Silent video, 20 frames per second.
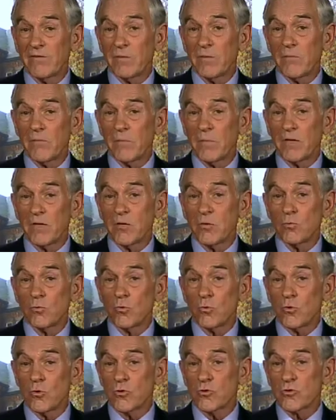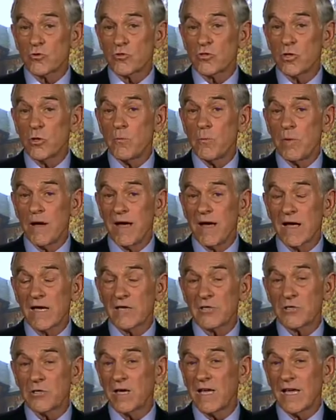them, but the rules are so
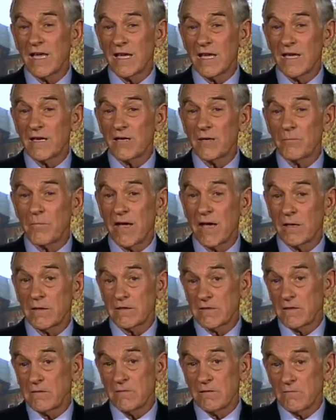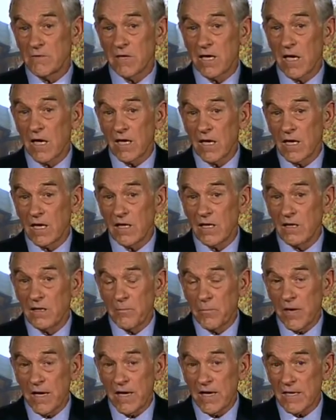biased you can't get on ballots and you can't get in
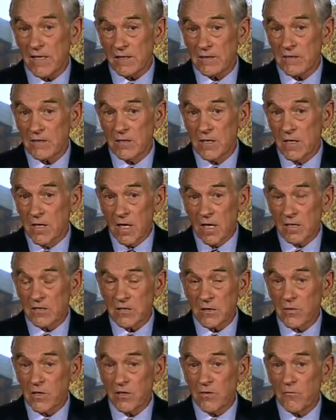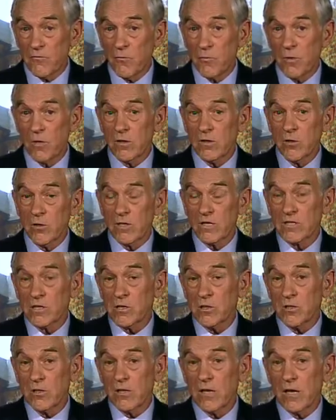debates. And so therefore you're
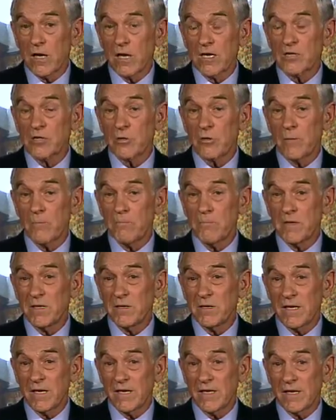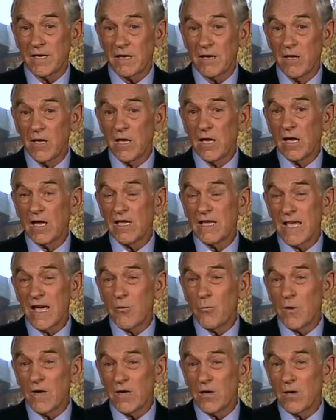excluded unless you're a billionaire. And
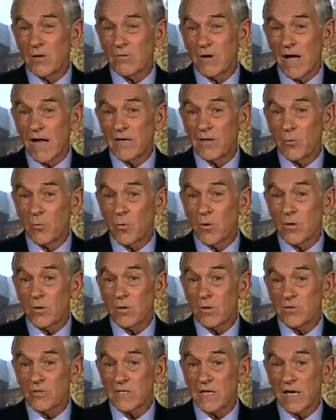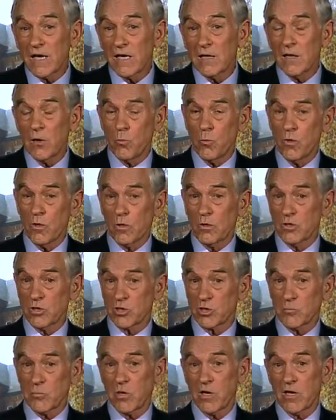yet we go around the world saying that we're going to
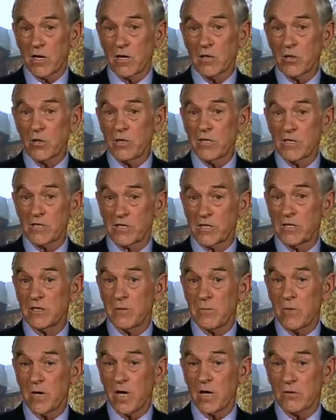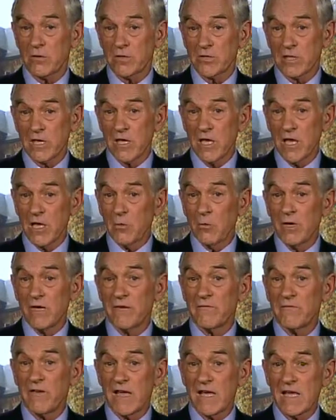spread our goodness and democracy. We
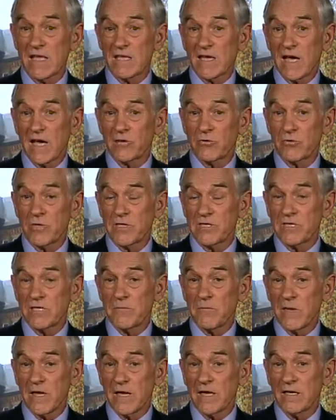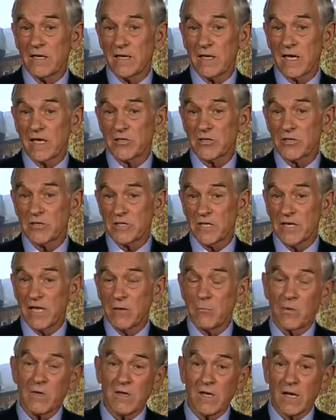invade countries, demand elections, and
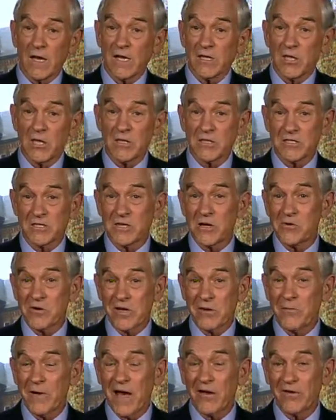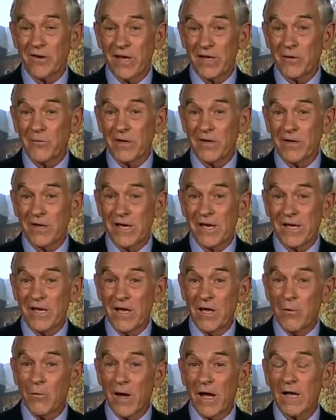then when the elections don't come out like we
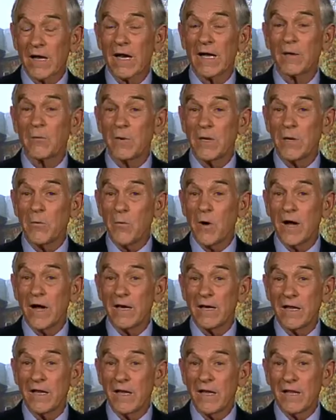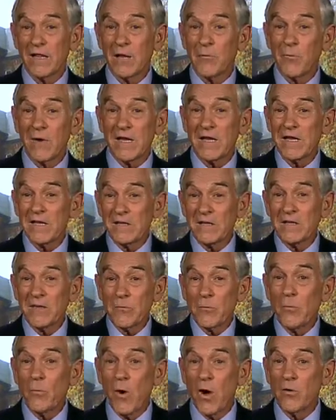want, then we
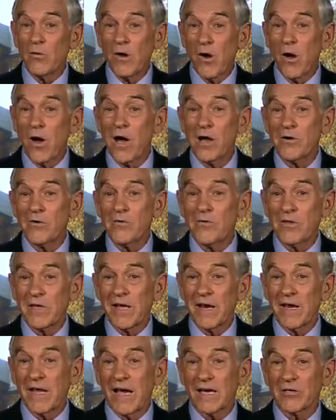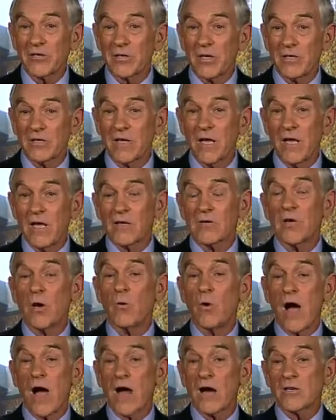won't honor the elections.
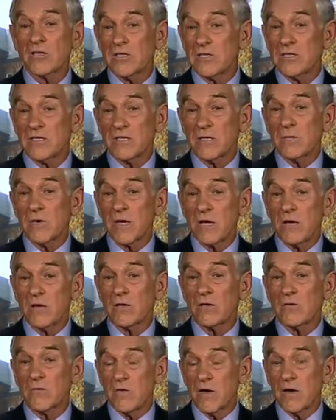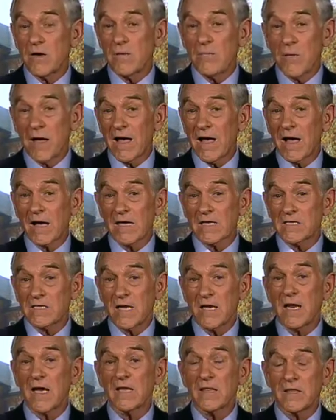So our system here is very biased,
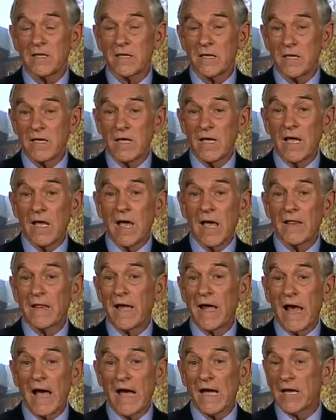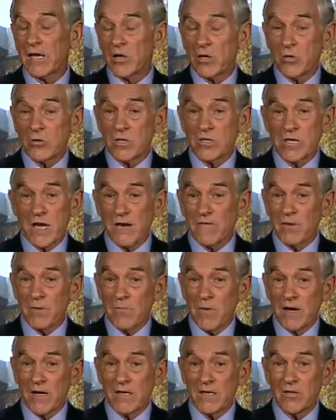and I think that I encourage
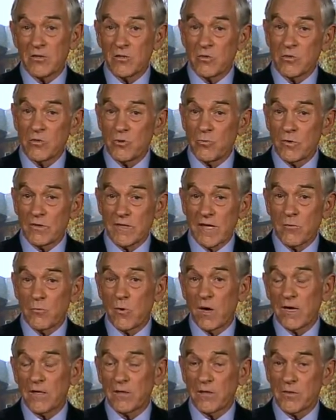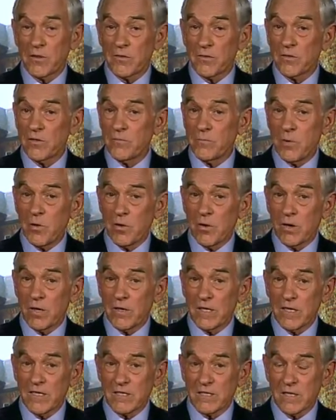everybody to do what they want on third
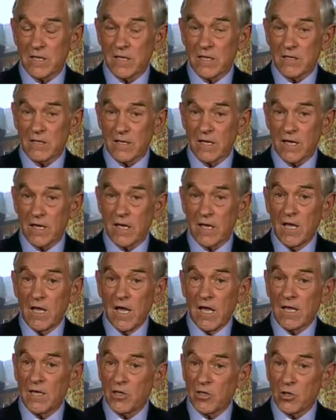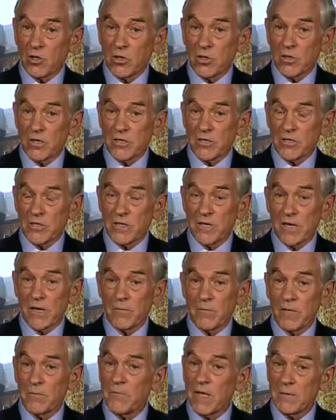parties and encourage
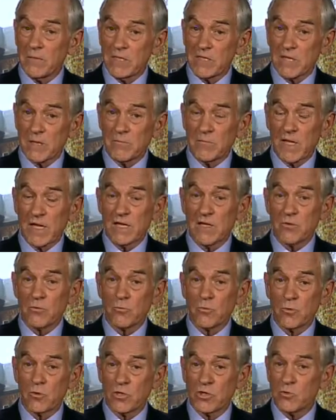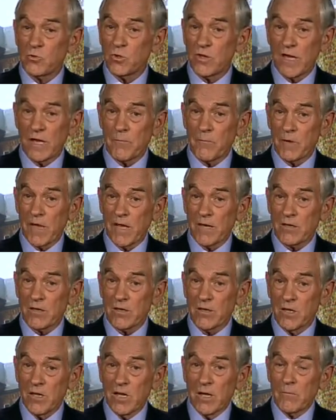them, and maybe someday the rules will get
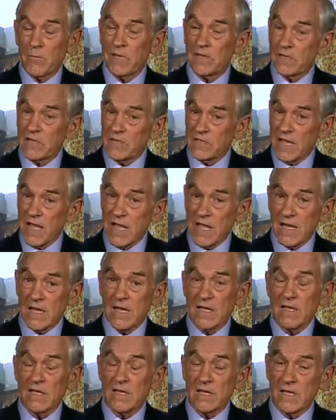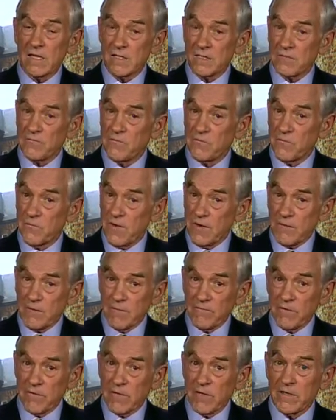better. But today it is
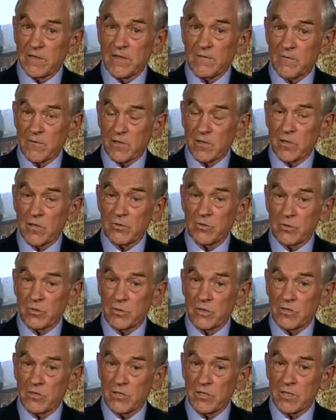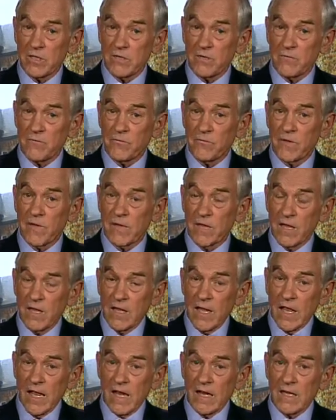very, very difficult to achieve
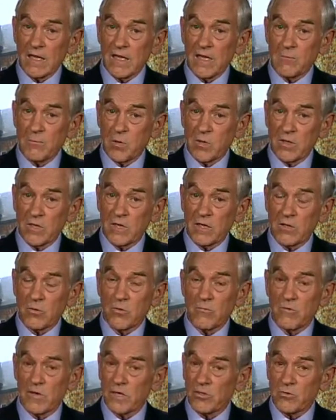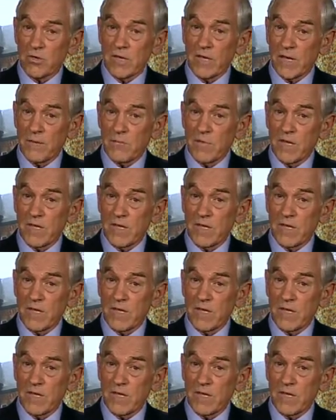any political victory.